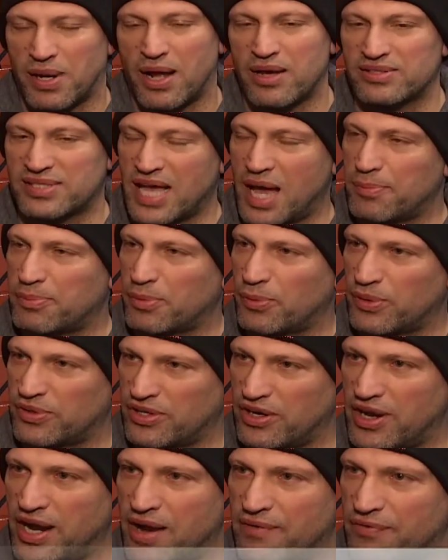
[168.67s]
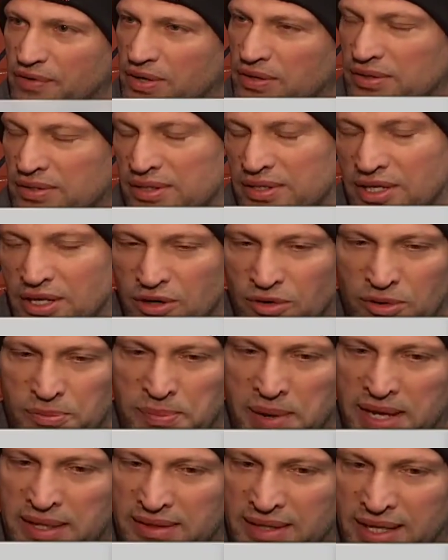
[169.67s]
I was happy with our effort, and you know,
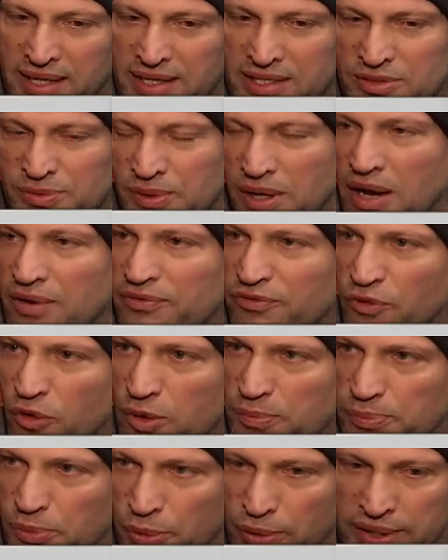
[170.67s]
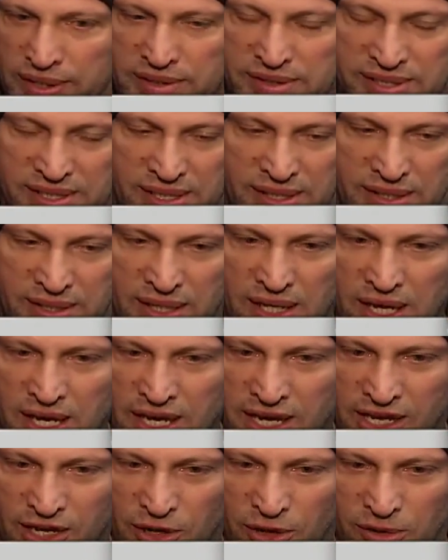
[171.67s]
the main thing is we got four points, and
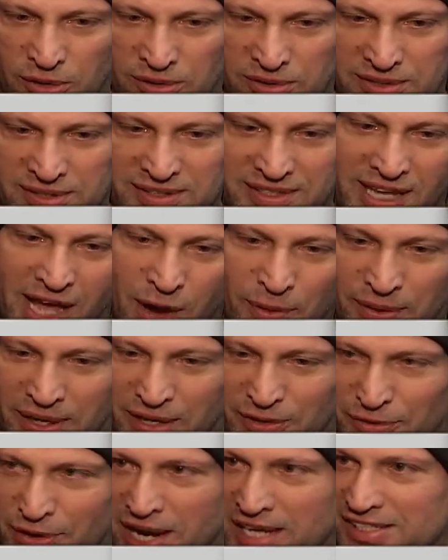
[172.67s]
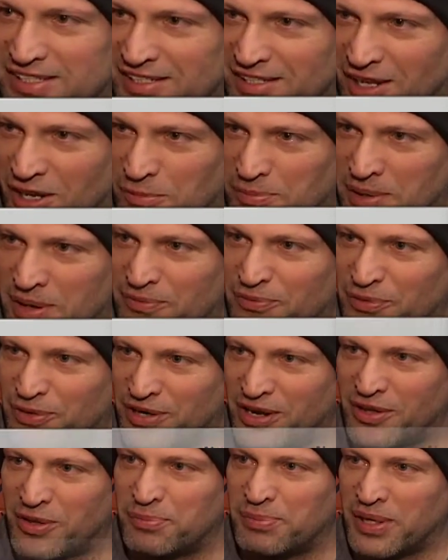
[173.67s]
you know, now we can rest a little bit
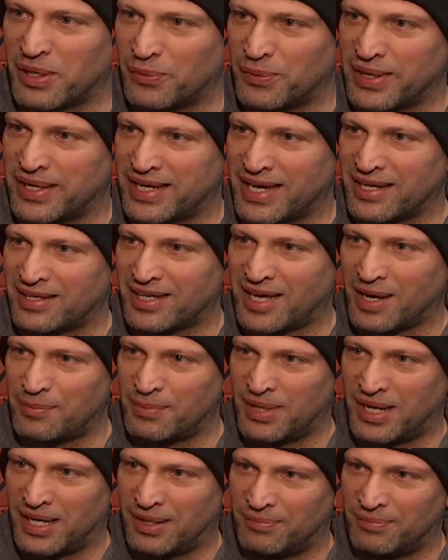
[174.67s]
for another big weekend coming